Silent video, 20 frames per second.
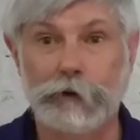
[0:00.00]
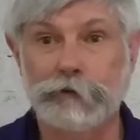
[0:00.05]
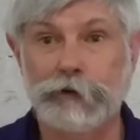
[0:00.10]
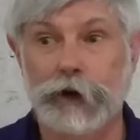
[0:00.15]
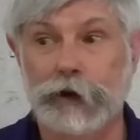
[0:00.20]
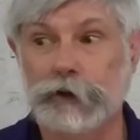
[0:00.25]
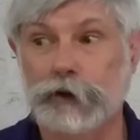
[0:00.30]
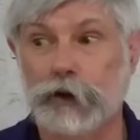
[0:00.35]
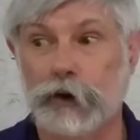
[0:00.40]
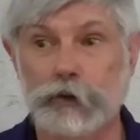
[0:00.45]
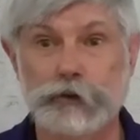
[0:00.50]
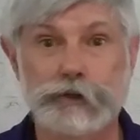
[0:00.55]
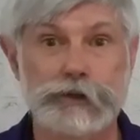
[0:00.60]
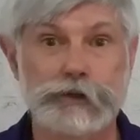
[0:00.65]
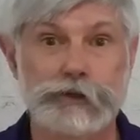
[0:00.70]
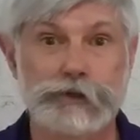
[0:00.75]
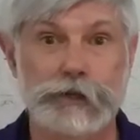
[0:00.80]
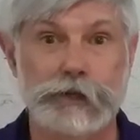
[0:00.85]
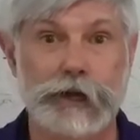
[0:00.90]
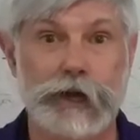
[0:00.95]
I've got
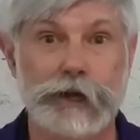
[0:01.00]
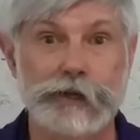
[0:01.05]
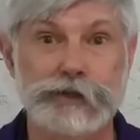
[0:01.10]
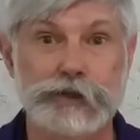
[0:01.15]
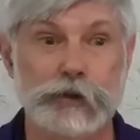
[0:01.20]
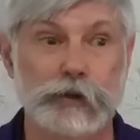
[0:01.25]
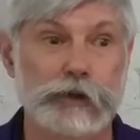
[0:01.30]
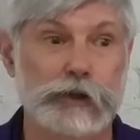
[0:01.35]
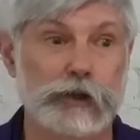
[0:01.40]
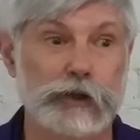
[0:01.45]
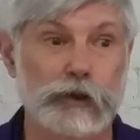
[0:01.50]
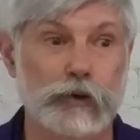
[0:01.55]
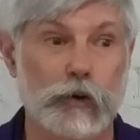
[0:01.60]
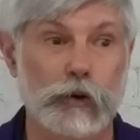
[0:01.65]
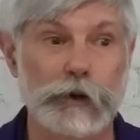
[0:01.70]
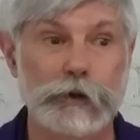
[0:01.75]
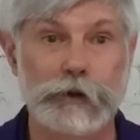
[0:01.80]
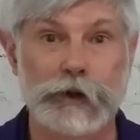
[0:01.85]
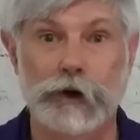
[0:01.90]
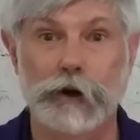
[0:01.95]
coaches in high school in
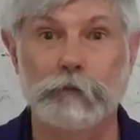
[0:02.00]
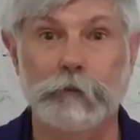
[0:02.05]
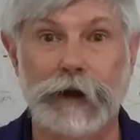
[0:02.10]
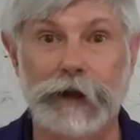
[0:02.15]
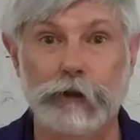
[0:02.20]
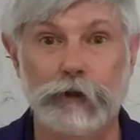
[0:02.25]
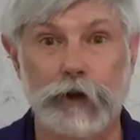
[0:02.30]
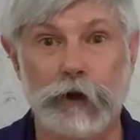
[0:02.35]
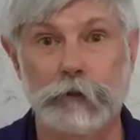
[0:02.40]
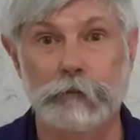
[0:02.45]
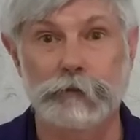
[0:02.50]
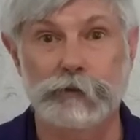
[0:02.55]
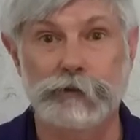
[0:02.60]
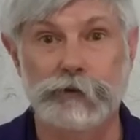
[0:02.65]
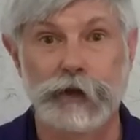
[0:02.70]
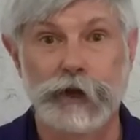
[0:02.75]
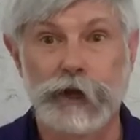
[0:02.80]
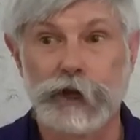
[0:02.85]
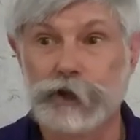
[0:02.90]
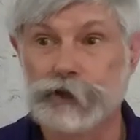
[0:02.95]
Illinois that are my
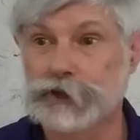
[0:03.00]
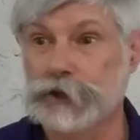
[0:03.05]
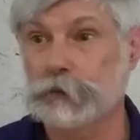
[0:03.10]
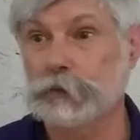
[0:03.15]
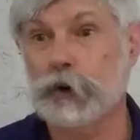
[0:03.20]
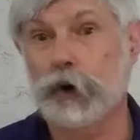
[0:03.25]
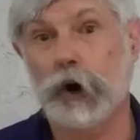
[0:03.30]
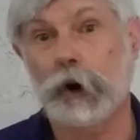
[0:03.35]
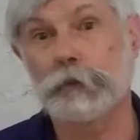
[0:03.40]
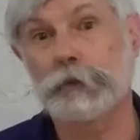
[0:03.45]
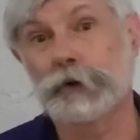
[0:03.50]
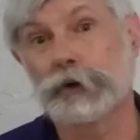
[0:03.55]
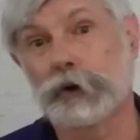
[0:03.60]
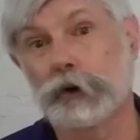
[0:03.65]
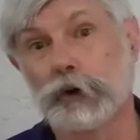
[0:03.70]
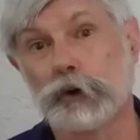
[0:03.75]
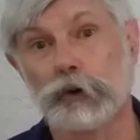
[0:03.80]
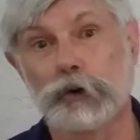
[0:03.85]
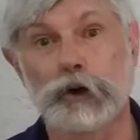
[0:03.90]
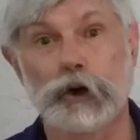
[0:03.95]
alums. Jim
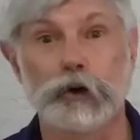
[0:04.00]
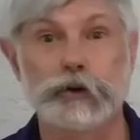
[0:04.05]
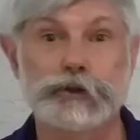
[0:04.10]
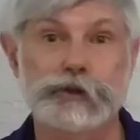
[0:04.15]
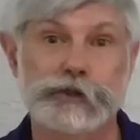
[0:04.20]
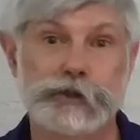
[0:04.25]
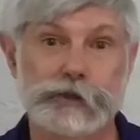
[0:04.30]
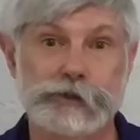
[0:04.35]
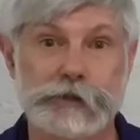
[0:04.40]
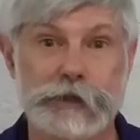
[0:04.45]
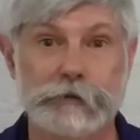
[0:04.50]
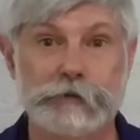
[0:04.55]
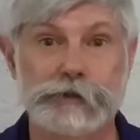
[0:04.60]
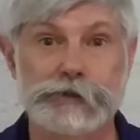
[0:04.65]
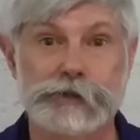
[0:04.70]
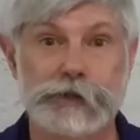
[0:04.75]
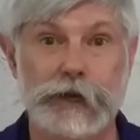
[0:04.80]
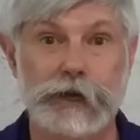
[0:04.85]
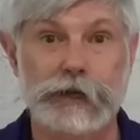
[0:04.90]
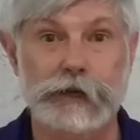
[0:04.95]
Carpenter, who coaches at
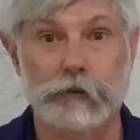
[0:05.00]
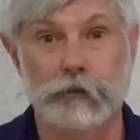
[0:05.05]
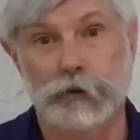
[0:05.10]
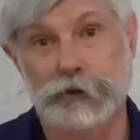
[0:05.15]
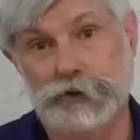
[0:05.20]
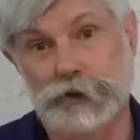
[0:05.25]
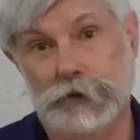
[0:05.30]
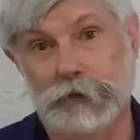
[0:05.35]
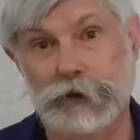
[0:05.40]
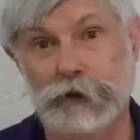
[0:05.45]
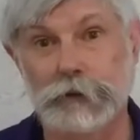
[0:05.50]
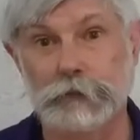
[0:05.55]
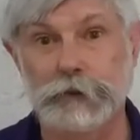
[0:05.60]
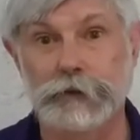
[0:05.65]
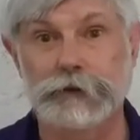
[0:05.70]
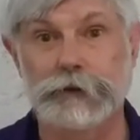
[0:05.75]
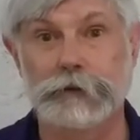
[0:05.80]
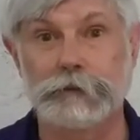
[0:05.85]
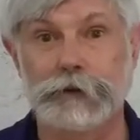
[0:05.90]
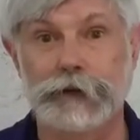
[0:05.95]
Stevens Tech and was on the
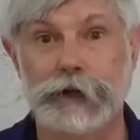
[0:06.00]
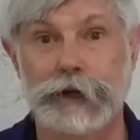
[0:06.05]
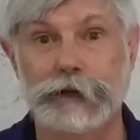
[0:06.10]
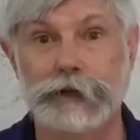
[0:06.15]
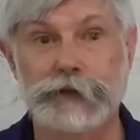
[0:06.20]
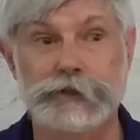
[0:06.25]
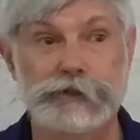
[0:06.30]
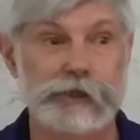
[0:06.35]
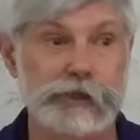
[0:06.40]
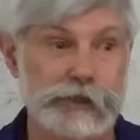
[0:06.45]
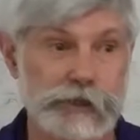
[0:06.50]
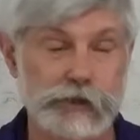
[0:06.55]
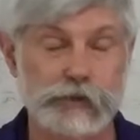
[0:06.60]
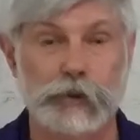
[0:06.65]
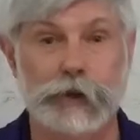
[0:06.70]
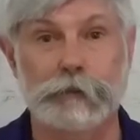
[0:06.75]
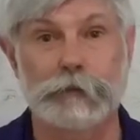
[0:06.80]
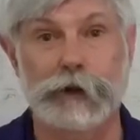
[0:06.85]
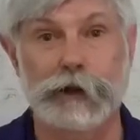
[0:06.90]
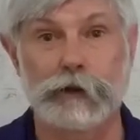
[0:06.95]
Olympic team in 96, is
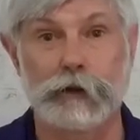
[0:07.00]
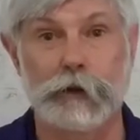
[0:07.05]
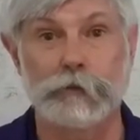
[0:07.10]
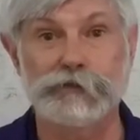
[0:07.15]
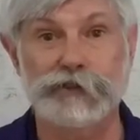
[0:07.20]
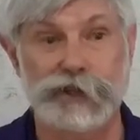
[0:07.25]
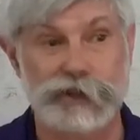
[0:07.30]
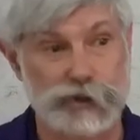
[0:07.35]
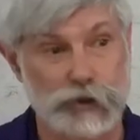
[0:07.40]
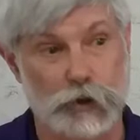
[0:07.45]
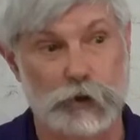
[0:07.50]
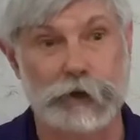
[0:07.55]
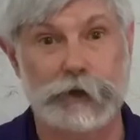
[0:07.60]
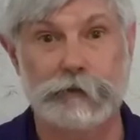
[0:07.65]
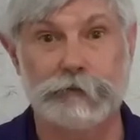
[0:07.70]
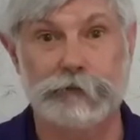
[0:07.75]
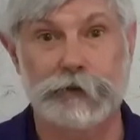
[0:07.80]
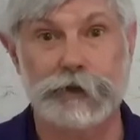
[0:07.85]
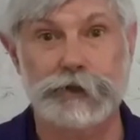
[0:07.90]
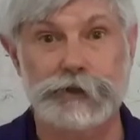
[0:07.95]
one of my alums. I started
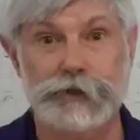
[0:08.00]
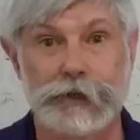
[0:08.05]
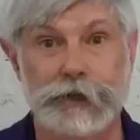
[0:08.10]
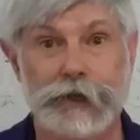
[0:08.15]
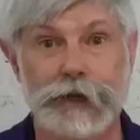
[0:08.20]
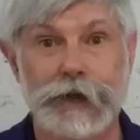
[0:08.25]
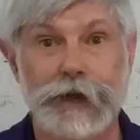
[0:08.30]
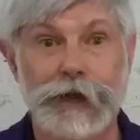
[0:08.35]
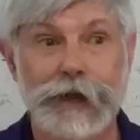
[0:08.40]
him fencing.